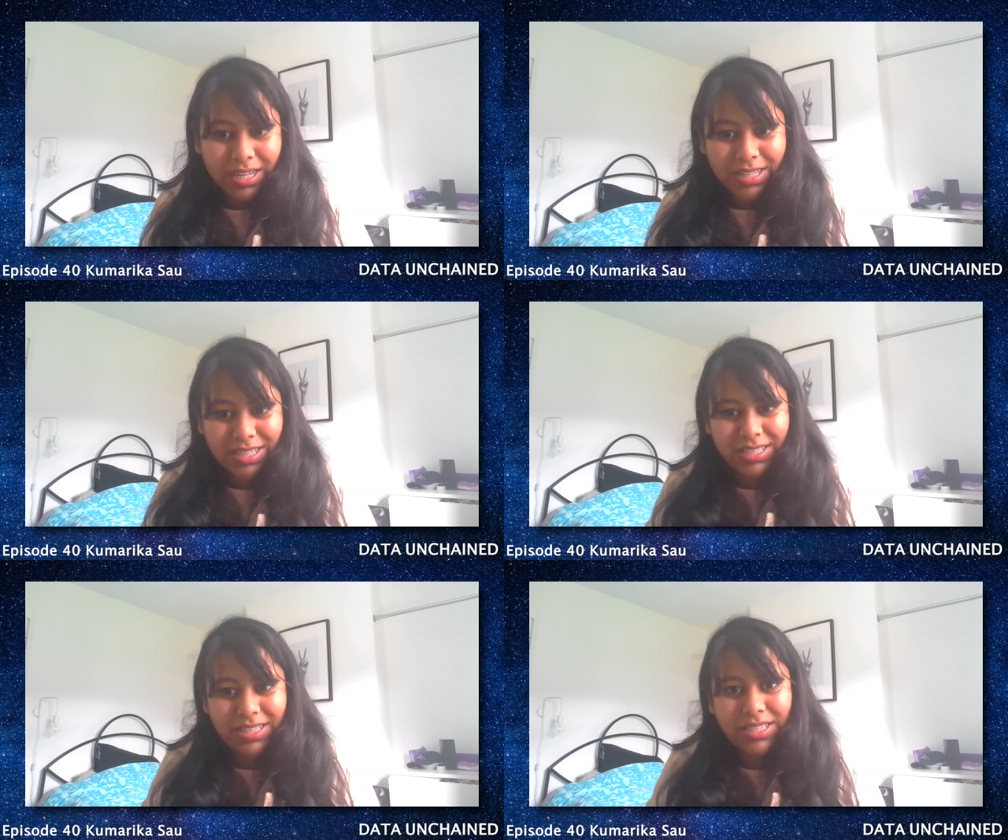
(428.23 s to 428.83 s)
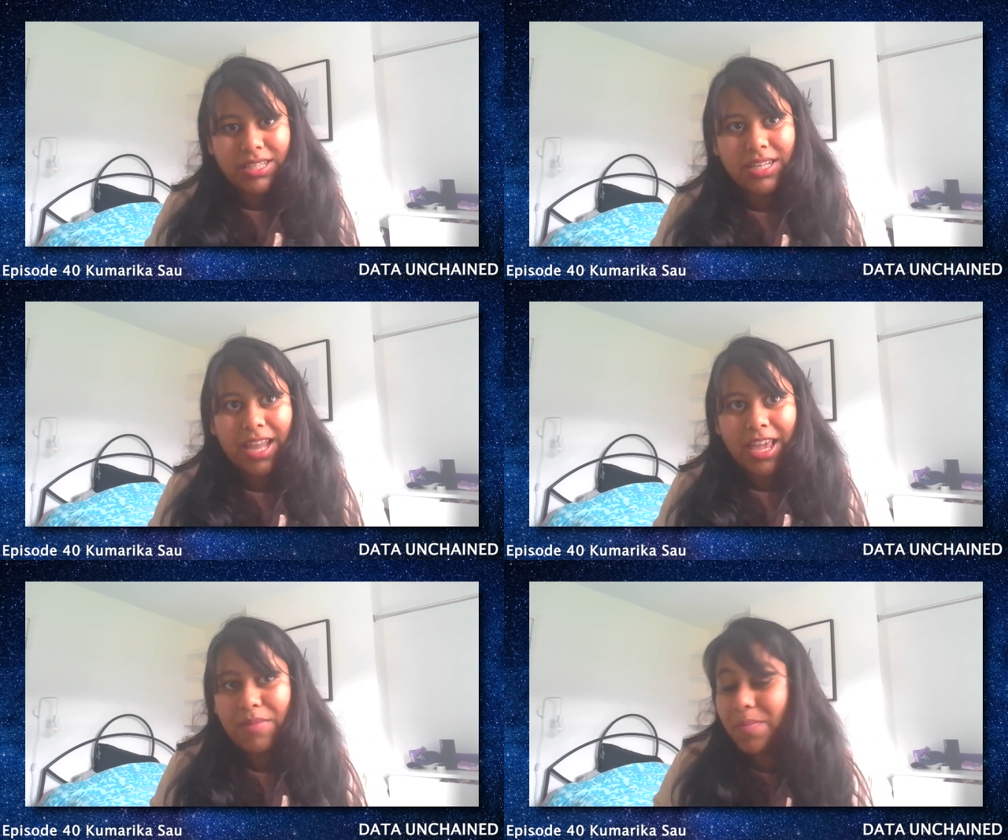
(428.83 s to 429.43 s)
is
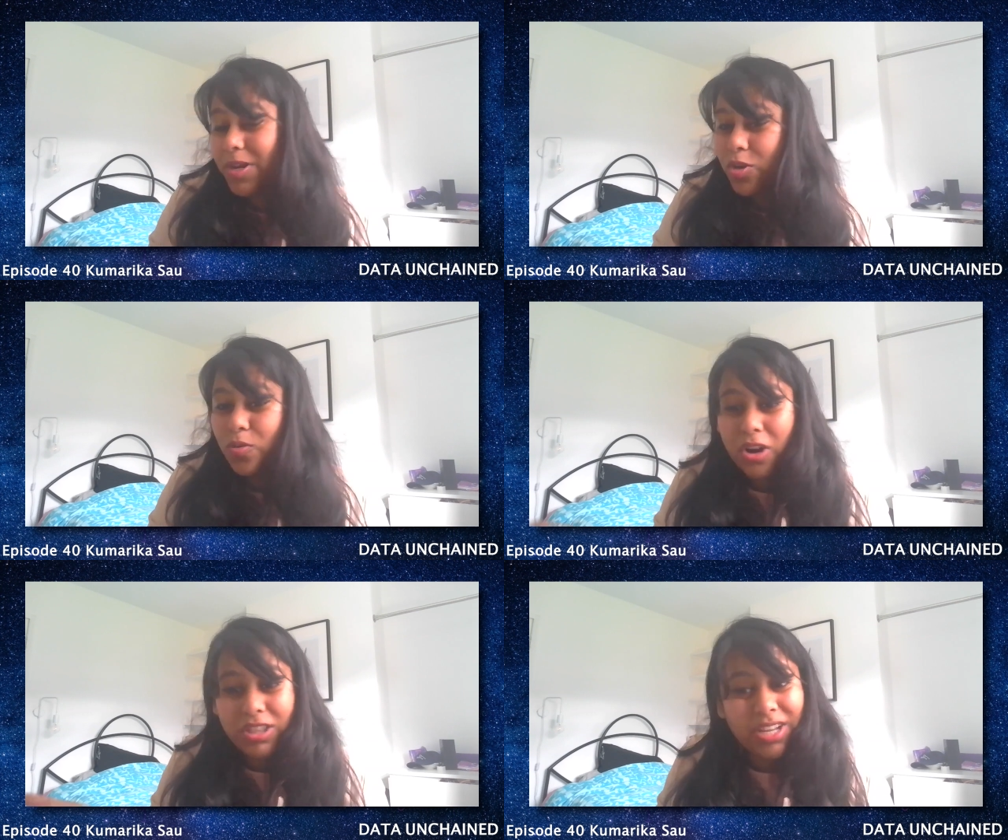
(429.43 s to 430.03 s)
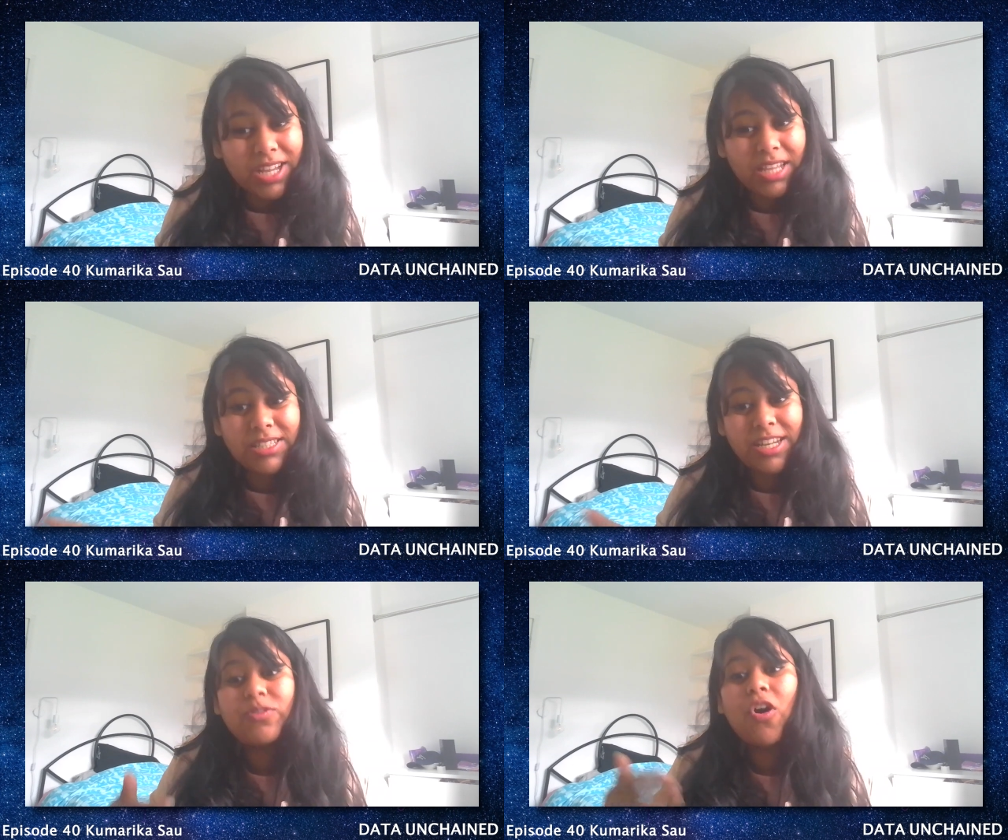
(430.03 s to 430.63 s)
like maybe 2 or 3
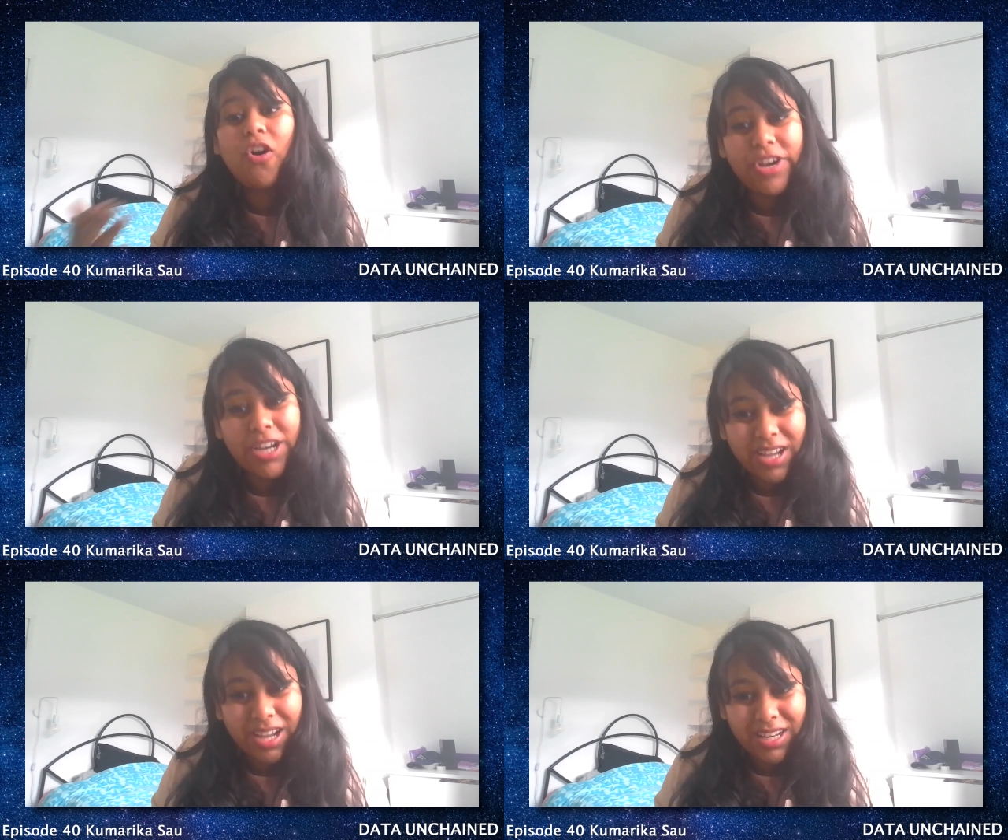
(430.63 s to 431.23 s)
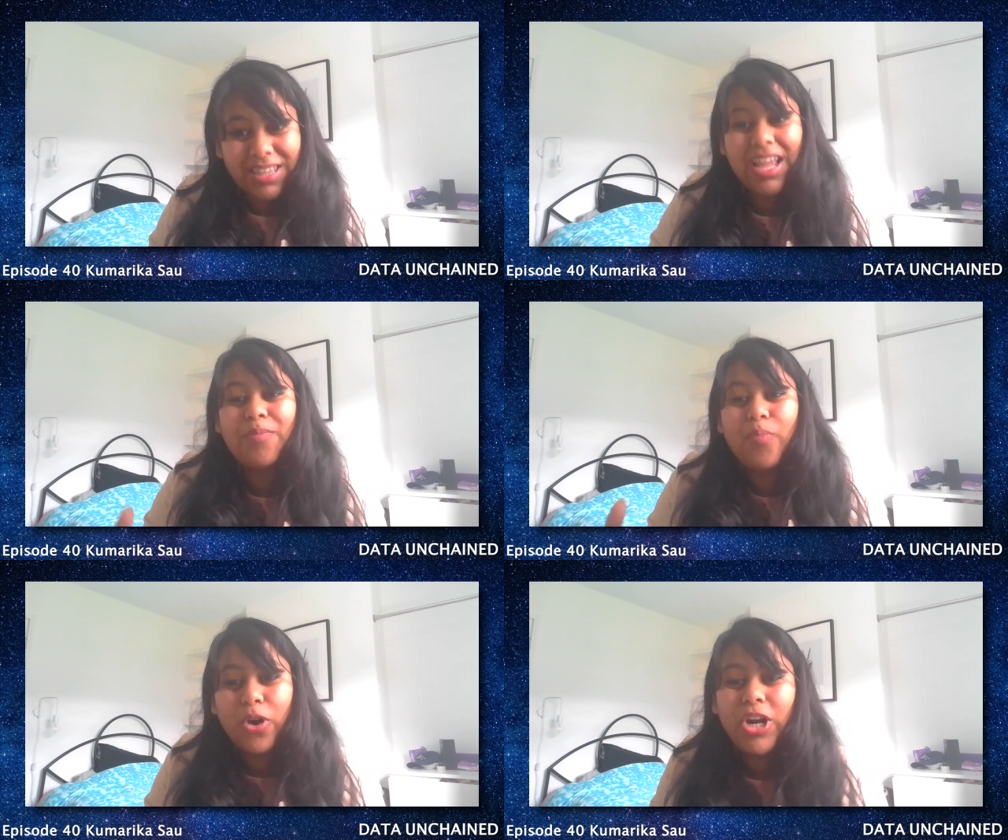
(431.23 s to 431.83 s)
steps already done
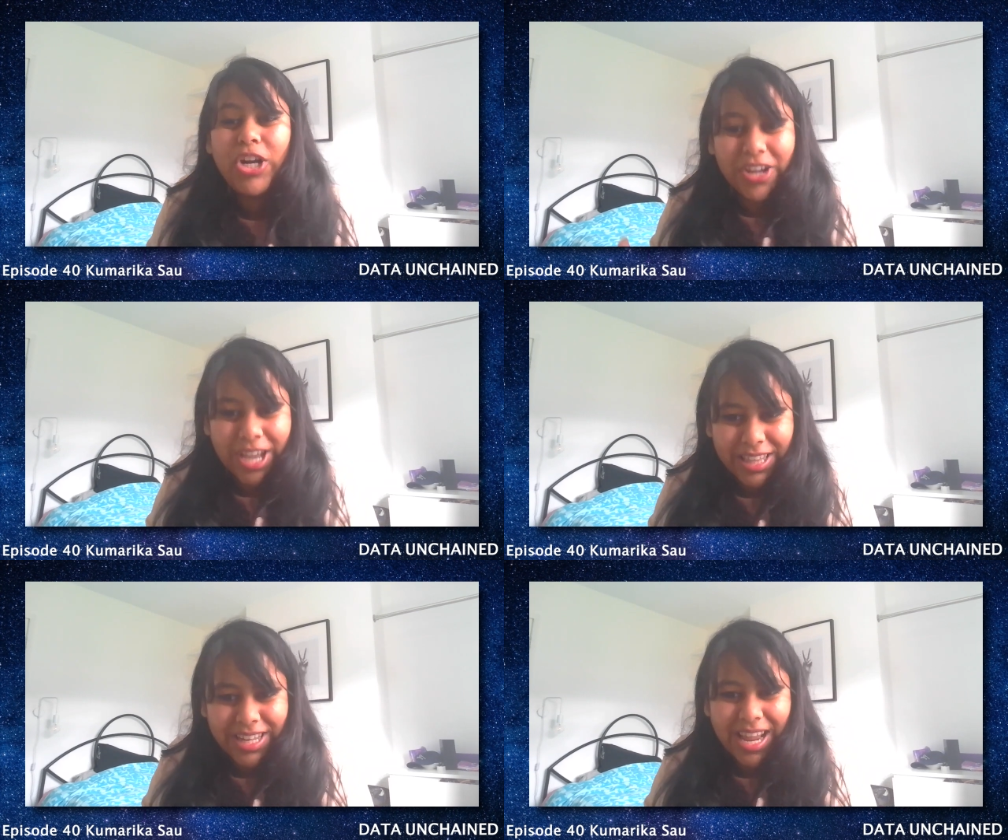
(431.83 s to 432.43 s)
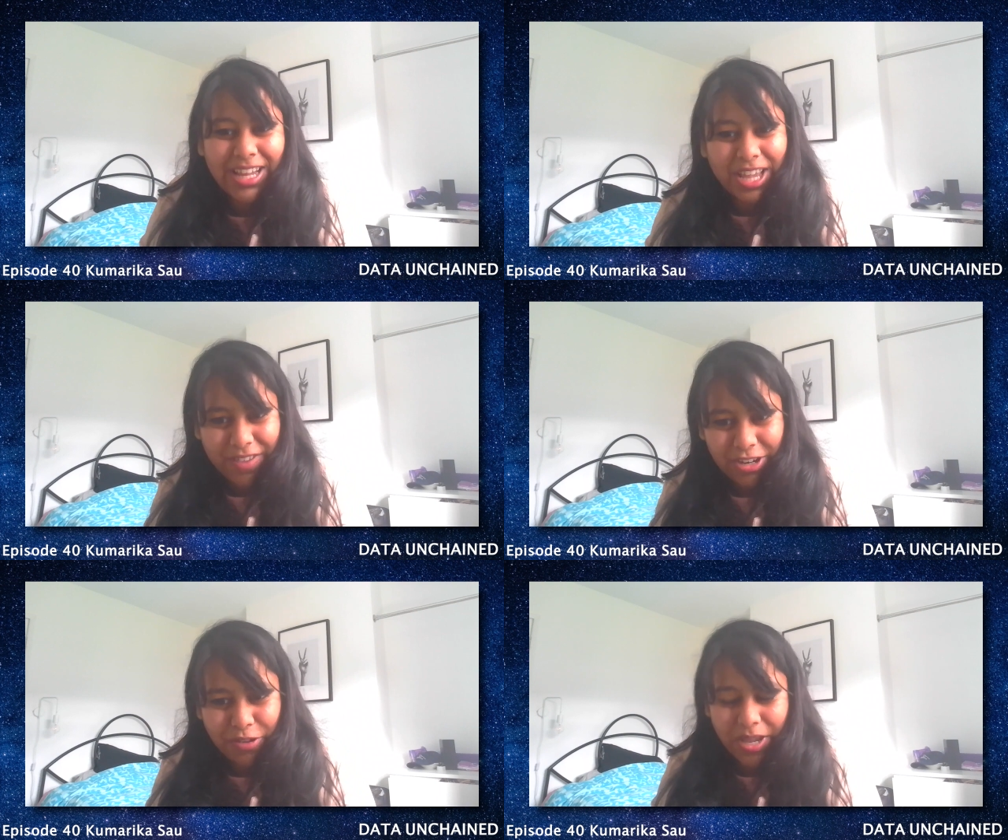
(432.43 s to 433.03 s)
that pulled together and
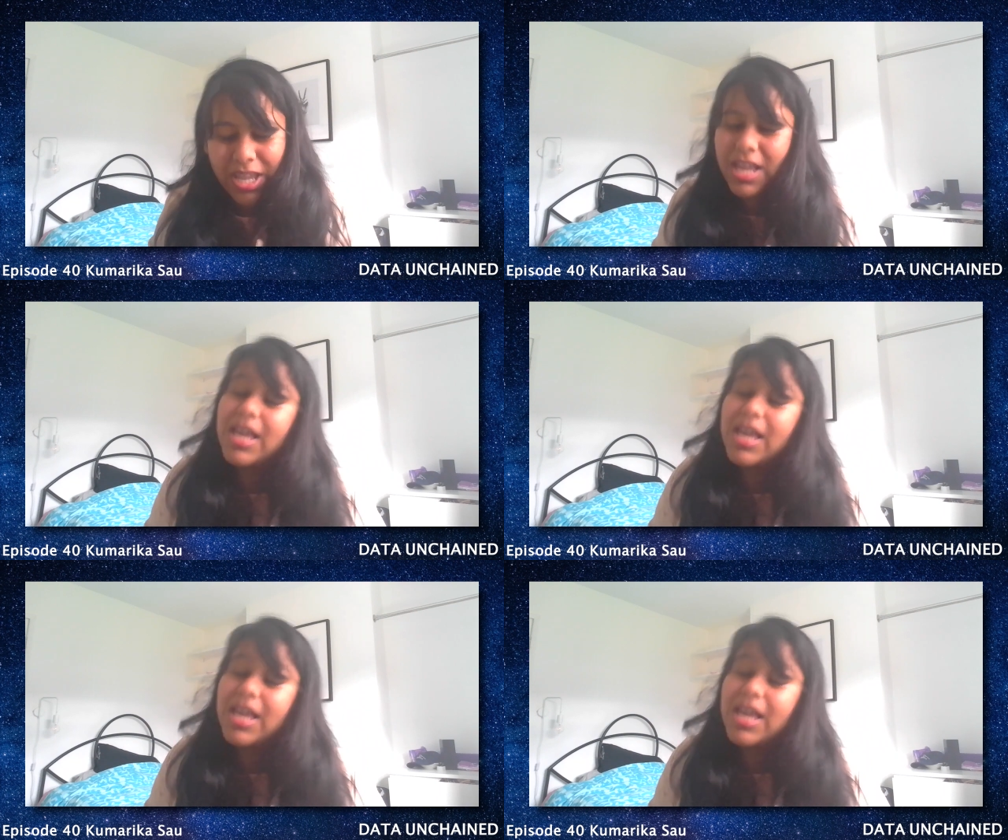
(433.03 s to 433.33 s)
given to me.